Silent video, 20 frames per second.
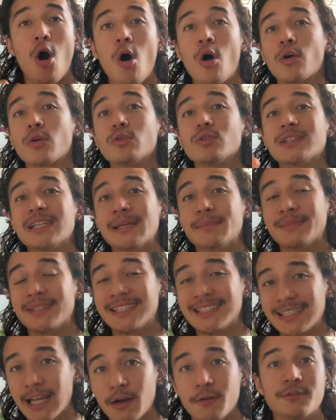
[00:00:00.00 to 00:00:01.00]
Arnold
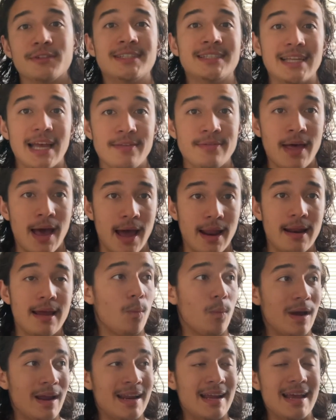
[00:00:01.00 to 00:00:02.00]
himself said that.
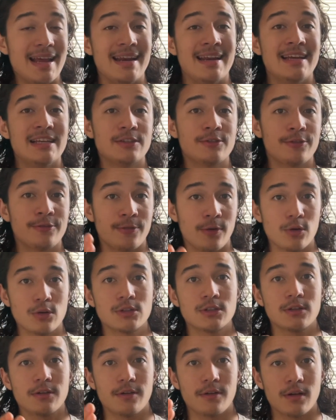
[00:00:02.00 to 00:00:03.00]
In his
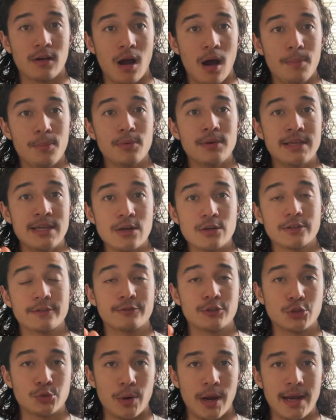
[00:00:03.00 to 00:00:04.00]
first couple years of
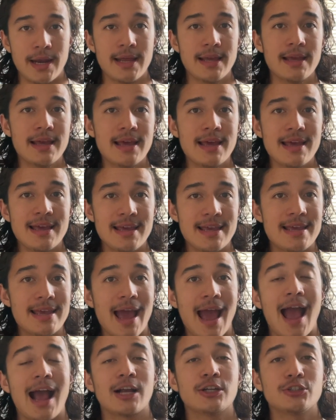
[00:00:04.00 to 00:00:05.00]
training, he
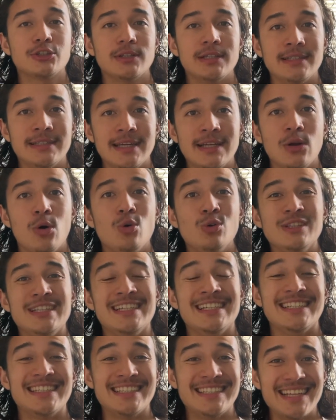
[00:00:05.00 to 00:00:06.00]
actually did only
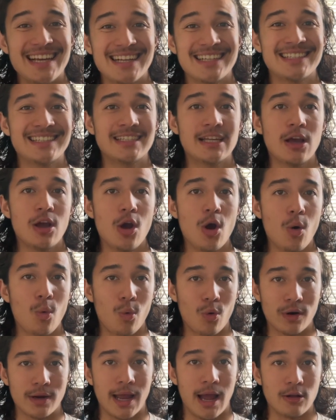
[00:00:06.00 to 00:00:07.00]
6
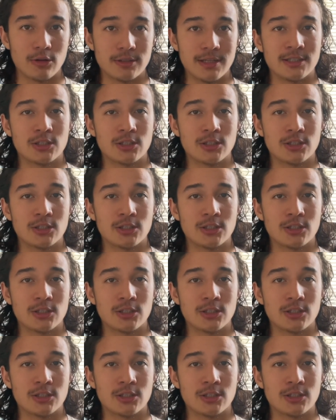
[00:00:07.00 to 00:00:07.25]
workouts.